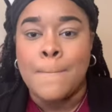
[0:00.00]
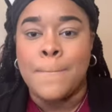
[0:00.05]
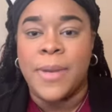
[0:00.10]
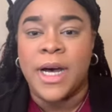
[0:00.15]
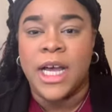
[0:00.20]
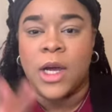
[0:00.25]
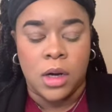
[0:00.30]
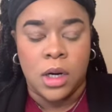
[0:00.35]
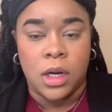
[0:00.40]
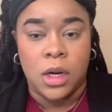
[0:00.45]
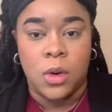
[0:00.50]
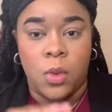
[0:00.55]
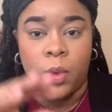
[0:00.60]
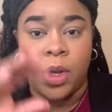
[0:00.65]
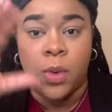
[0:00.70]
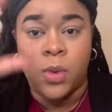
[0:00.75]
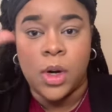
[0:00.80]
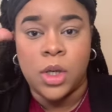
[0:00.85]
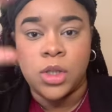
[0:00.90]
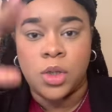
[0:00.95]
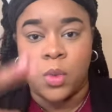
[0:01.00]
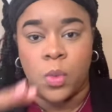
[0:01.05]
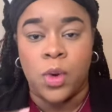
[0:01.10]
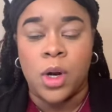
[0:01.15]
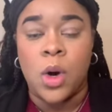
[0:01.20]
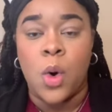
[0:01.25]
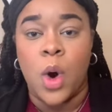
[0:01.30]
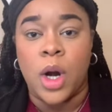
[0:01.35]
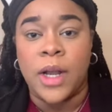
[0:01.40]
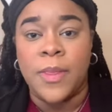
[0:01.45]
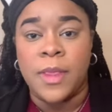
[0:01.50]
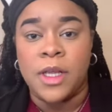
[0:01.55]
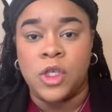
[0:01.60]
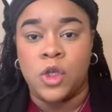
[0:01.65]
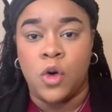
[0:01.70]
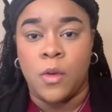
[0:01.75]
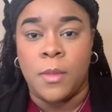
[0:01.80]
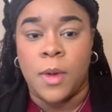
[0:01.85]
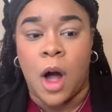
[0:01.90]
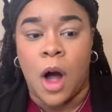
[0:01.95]
but we recorded the
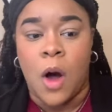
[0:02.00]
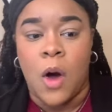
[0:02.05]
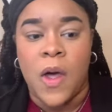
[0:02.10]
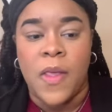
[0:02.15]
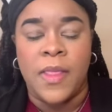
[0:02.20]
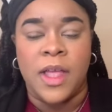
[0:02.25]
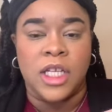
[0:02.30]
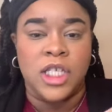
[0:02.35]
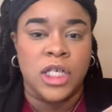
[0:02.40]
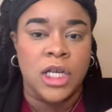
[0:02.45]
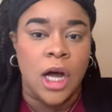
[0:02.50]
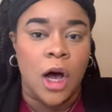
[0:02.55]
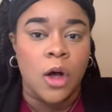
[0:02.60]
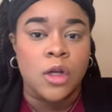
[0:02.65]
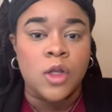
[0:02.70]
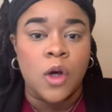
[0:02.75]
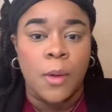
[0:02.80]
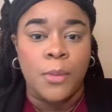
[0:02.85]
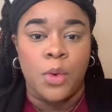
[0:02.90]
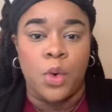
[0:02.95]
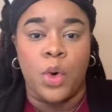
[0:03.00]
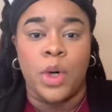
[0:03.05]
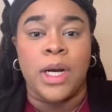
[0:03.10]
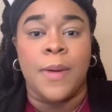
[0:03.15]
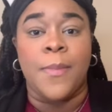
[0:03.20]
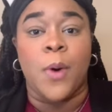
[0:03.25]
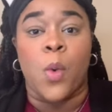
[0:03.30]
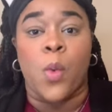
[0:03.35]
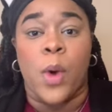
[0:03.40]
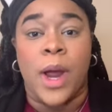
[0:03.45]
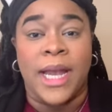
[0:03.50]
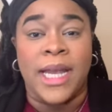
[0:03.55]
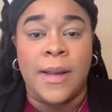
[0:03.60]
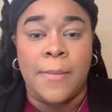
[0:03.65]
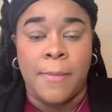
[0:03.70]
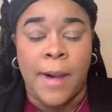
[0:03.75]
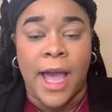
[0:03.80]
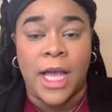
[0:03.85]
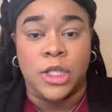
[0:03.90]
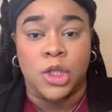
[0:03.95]
Zoom call, and then she also pulled up a
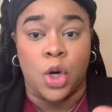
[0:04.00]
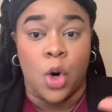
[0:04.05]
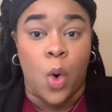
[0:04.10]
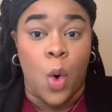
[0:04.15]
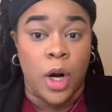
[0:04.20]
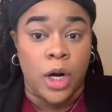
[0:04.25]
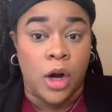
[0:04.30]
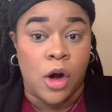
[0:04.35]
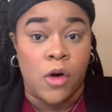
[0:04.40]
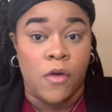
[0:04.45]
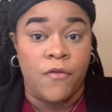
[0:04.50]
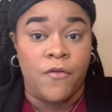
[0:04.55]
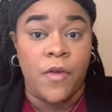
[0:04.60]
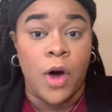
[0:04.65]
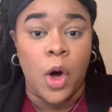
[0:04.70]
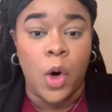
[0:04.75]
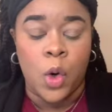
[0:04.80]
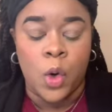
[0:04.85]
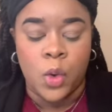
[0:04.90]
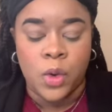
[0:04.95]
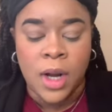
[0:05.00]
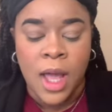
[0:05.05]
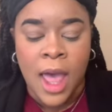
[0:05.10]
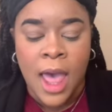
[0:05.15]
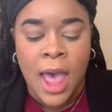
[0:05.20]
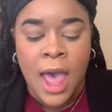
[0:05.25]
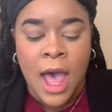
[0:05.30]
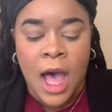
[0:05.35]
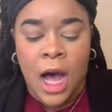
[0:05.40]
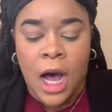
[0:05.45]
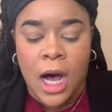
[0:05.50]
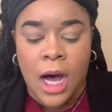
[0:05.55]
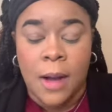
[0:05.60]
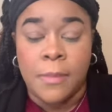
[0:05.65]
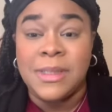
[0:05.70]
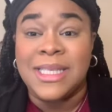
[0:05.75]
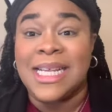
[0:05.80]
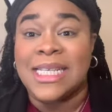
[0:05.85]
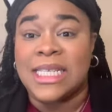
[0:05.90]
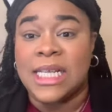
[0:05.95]
randomizer on her phone
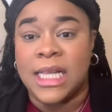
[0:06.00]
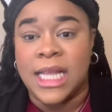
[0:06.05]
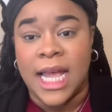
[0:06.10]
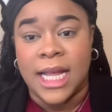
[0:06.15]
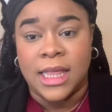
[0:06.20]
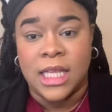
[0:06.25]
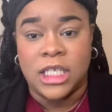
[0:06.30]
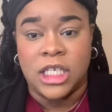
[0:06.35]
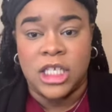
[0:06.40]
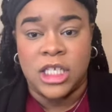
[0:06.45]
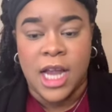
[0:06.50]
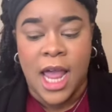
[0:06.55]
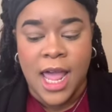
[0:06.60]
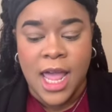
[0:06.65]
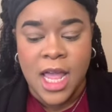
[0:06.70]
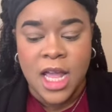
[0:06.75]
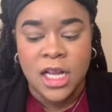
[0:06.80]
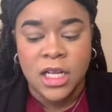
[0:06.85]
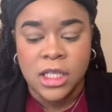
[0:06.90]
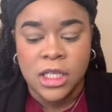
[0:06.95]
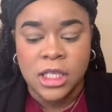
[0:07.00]
to select the shades.